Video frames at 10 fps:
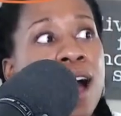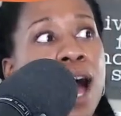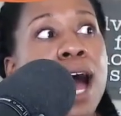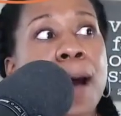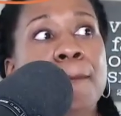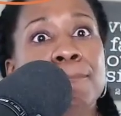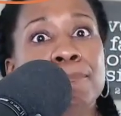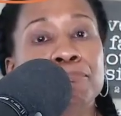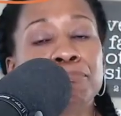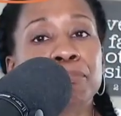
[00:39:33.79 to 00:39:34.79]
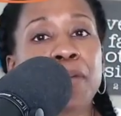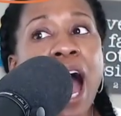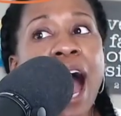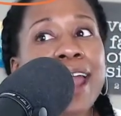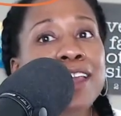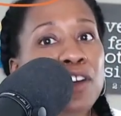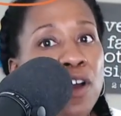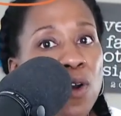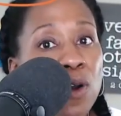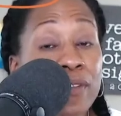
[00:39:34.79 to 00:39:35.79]
Um, I
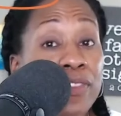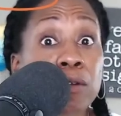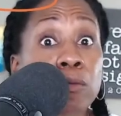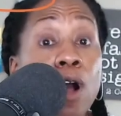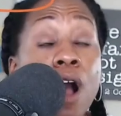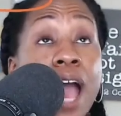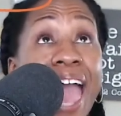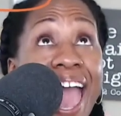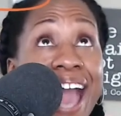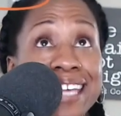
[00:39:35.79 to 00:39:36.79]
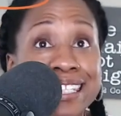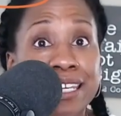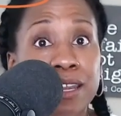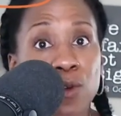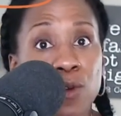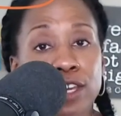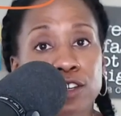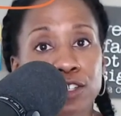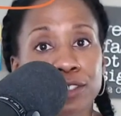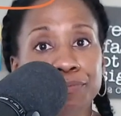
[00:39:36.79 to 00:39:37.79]
know, and they're excellent at what they
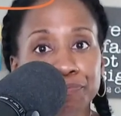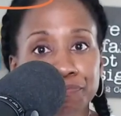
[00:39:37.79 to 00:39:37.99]
do.